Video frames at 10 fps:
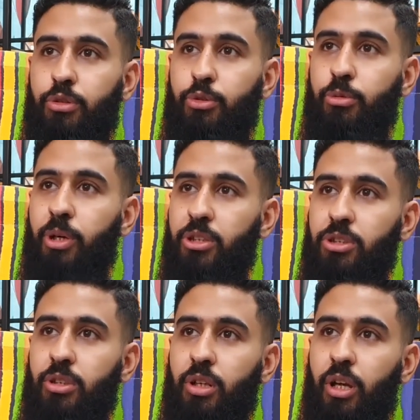too much,
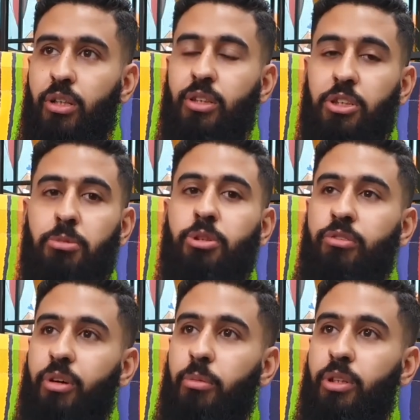like the Egyptian
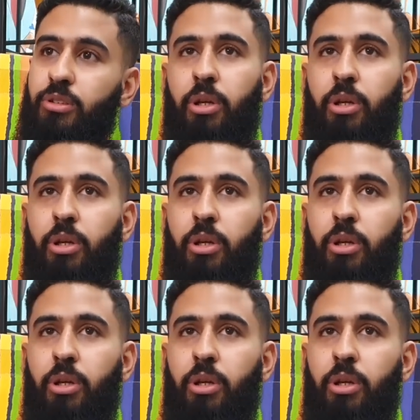families.